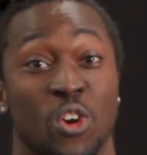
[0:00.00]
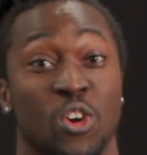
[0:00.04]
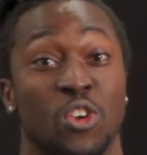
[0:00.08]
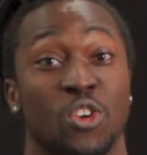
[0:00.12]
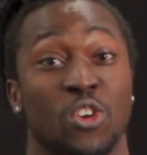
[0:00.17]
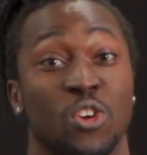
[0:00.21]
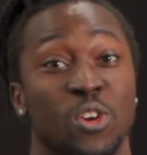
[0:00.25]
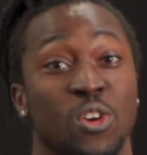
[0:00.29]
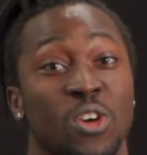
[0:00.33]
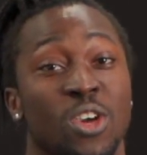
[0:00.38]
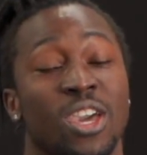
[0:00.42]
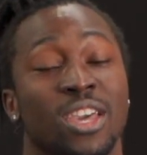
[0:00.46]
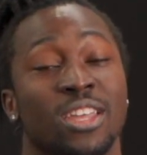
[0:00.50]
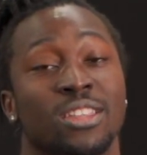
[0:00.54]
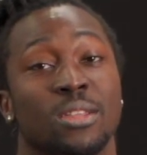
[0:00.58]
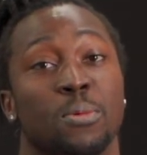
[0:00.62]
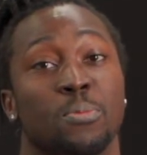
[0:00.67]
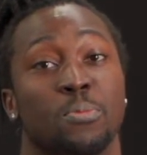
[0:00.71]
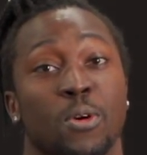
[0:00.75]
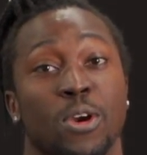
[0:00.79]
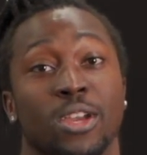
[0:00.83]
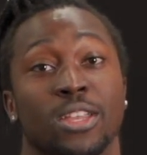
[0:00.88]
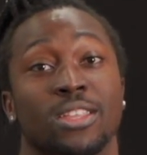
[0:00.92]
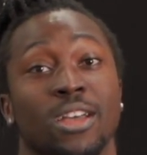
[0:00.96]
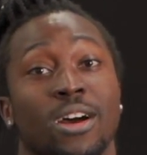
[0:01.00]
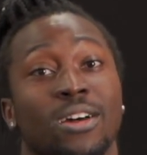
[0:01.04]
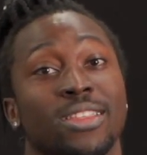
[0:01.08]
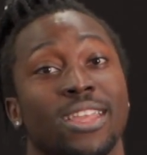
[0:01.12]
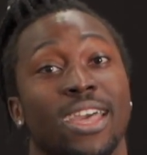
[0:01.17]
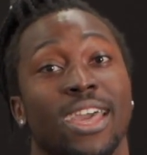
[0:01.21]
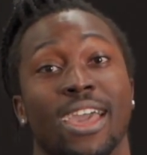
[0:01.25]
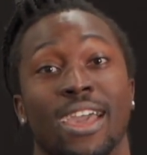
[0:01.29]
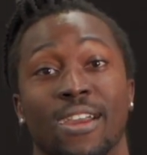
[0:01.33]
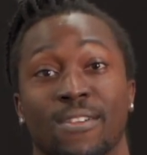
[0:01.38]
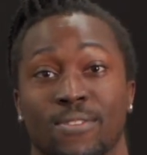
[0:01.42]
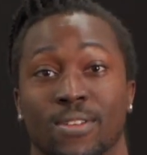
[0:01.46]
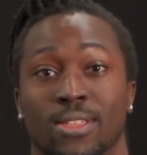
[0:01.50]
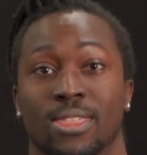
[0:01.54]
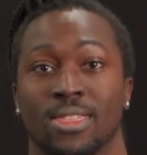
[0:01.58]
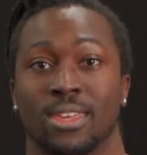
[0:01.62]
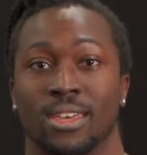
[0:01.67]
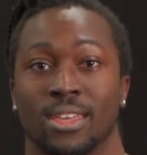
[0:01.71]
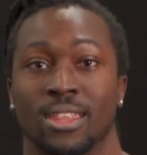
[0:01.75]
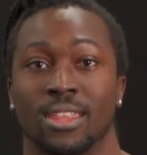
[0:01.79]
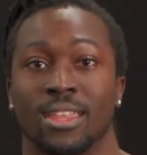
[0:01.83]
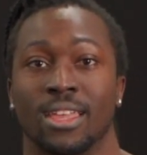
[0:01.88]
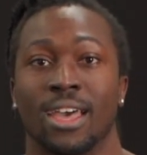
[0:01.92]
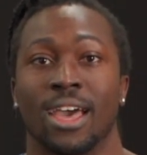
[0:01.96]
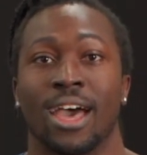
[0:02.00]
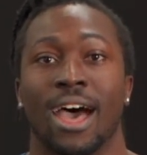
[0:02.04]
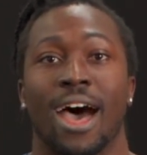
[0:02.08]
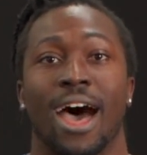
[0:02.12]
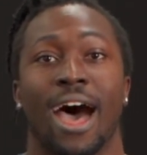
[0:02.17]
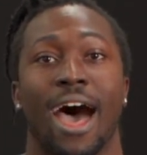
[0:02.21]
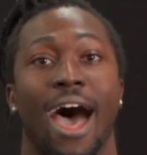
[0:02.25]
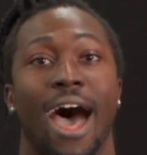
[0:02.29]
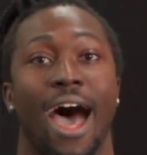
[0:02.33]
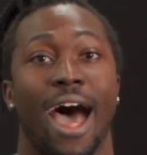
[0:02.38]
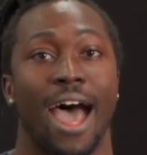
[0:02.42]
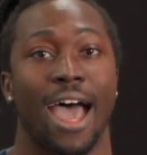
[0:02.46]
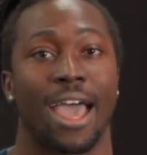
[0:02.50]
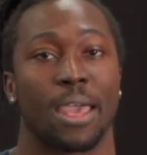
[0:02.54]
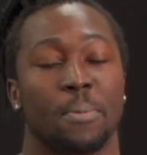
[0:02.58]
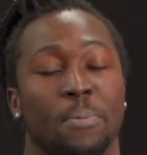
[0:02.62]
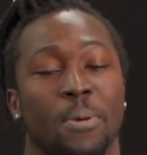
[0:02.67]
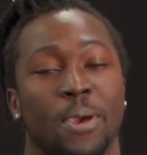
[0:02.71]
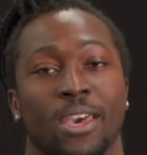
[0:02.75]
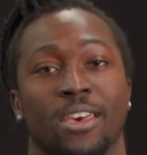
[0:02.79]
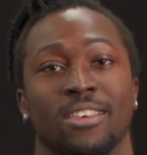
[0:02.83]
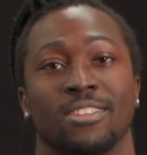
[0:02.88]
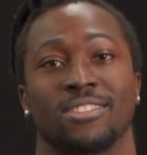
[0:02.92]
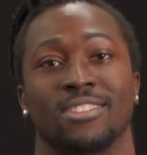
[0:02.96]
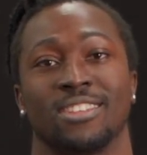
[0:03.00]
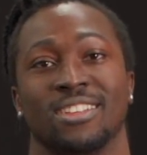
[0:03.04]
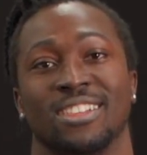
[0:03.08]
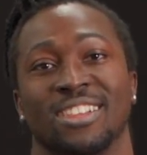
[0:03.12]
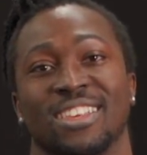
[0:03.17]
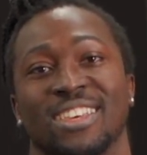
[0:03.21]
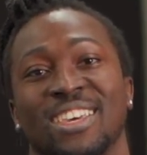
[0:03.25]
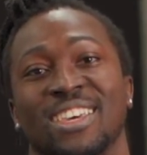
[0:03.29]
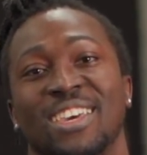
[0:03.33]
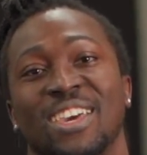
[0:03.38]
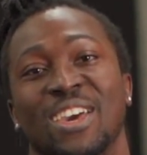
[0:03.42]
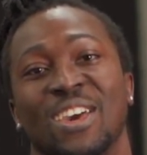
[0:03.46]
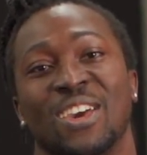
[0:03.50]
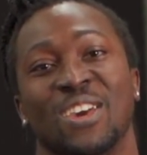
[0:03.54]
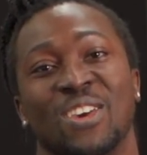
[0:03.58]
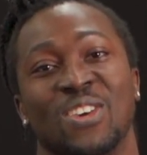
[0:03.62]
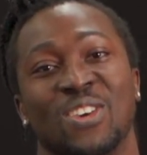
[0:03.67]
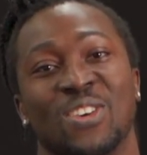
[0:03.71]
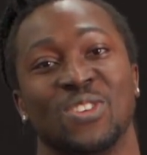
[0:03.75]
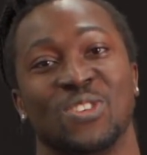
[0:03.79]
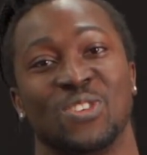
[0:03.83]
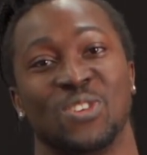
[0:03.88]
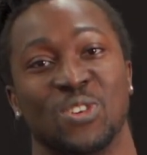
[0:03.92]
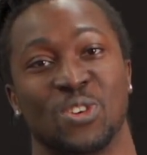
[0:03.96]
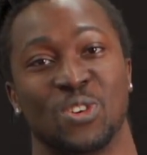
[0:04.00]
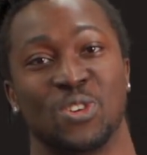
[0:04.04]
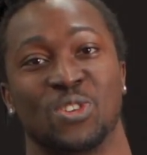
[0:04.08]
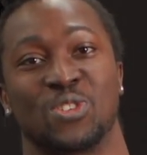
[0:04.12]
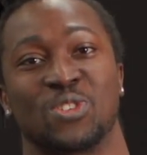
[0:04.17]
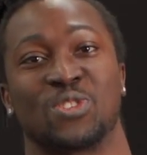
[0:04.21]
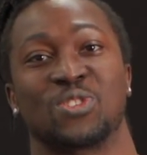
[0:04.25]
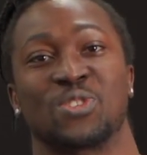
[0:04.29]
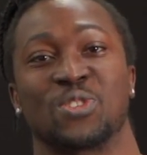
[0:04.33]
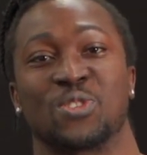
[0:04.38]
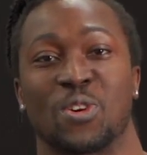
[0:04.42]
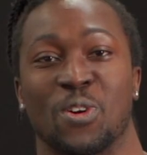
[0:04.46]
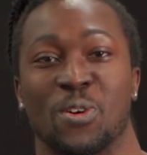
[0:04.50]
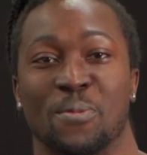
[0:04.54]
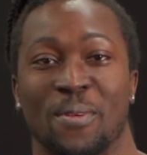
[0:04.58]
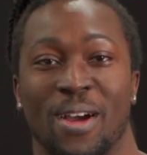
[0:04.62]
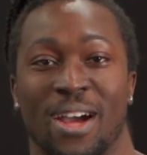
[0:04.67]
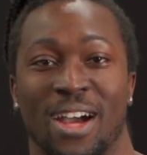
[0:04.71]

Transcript: you the breakdown, everything I personally use to grow my